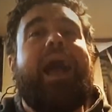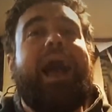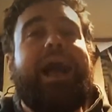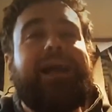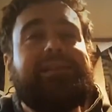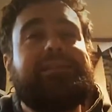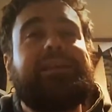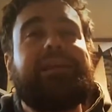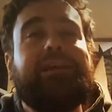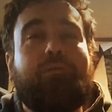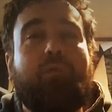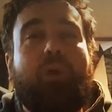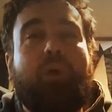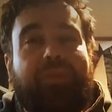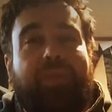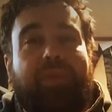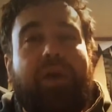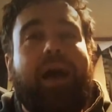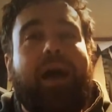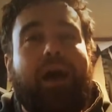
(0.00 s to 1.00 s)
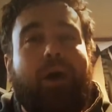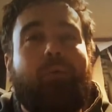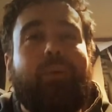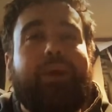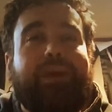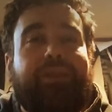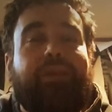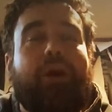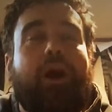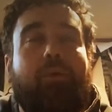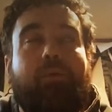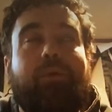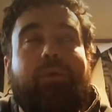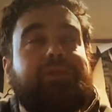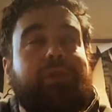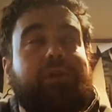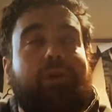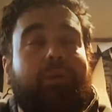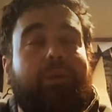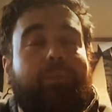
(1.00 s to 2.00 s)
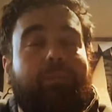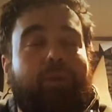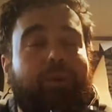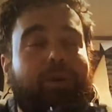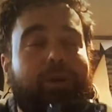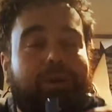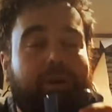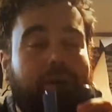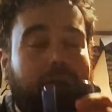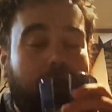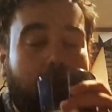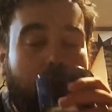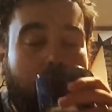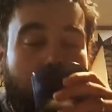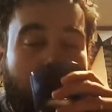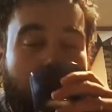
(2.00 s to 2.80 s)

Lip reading: asking what the hell we thought was so important.